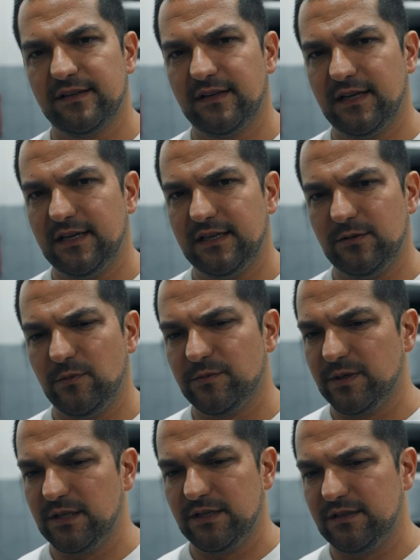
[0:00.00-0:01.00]
and we
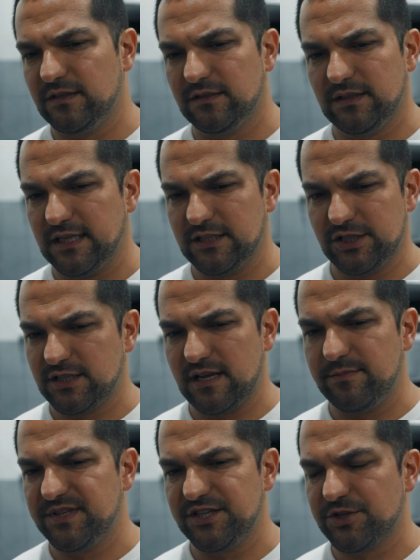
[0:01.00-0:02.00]
were in a like just an
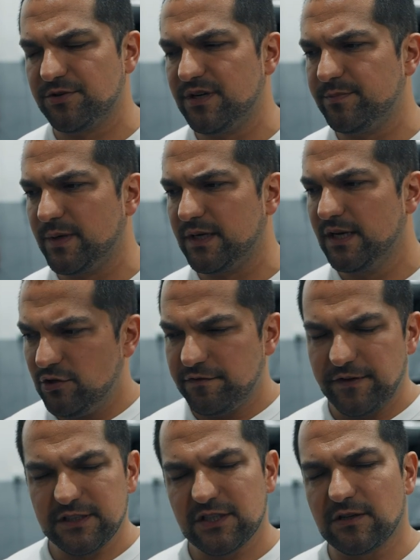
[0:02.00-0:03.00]
empty street, but you
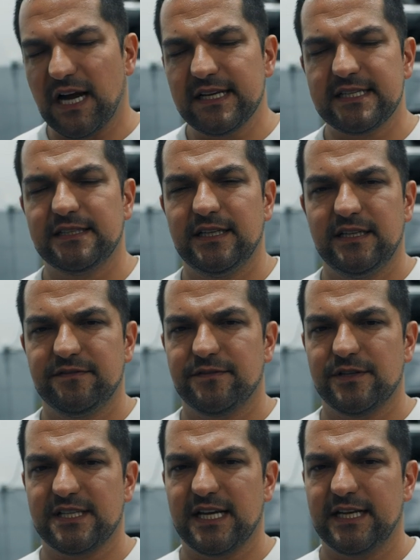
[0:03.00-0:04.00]
felt so isolated for
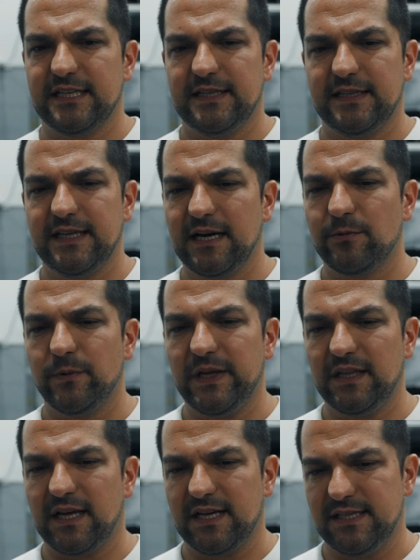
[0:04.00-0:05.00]
a second, and then I
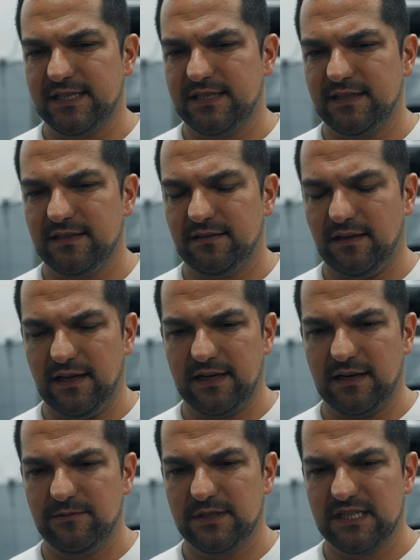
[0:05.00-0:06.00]
realized
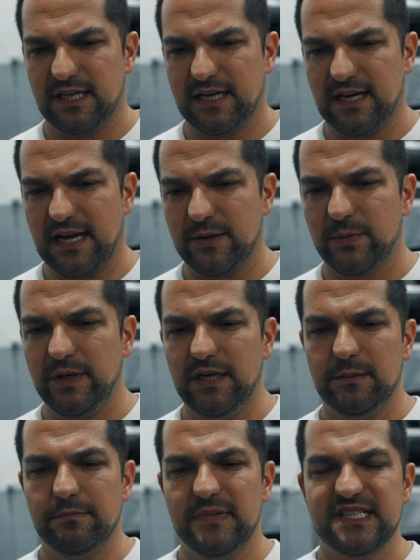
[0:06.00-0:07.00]
I
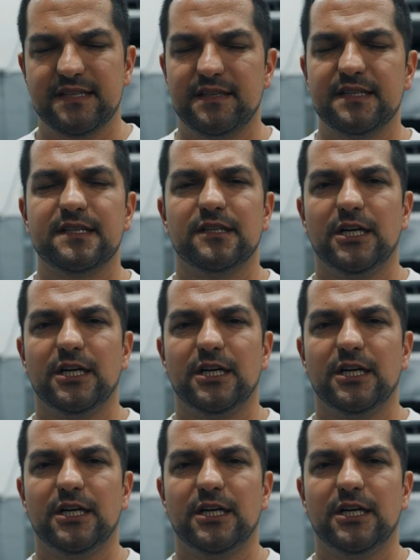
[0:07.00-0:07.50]
really missed this in the